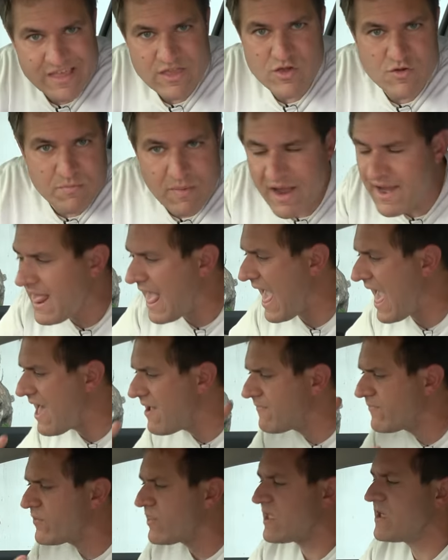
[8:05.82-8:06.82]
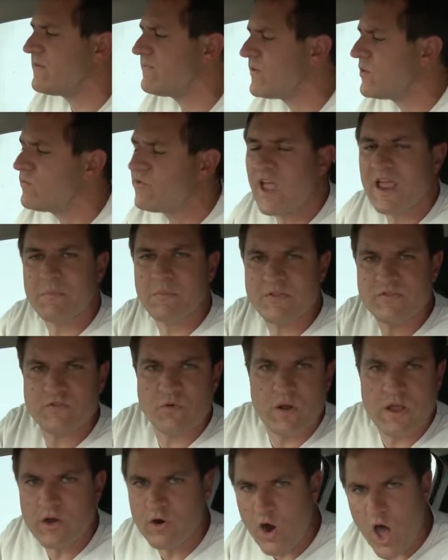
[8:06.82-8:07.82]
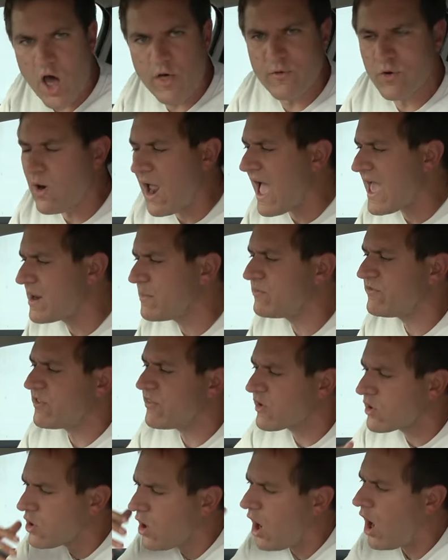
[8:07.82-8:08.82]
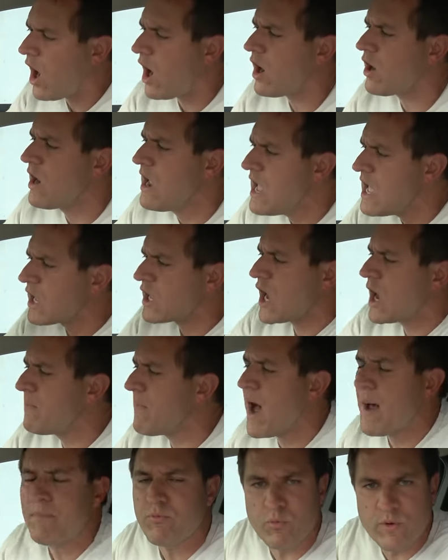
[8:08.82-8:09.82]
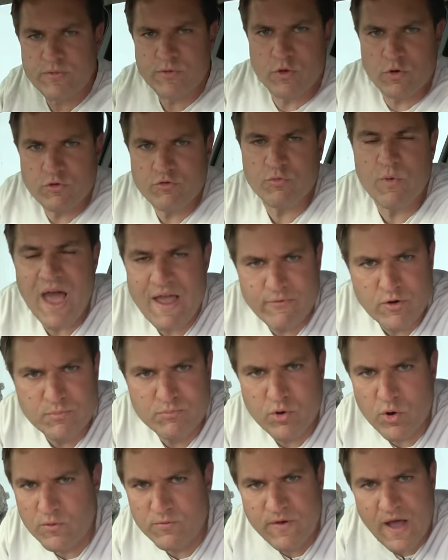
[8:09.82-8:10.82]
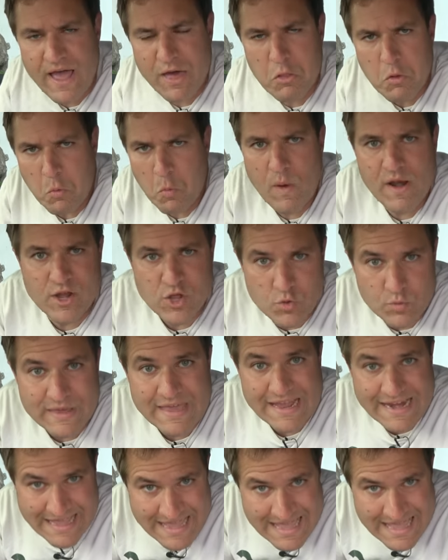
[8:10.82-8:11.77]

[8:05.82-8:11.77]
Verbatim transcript: that you might have for the infotainment screen or other items in the car come up with your driver profile when you get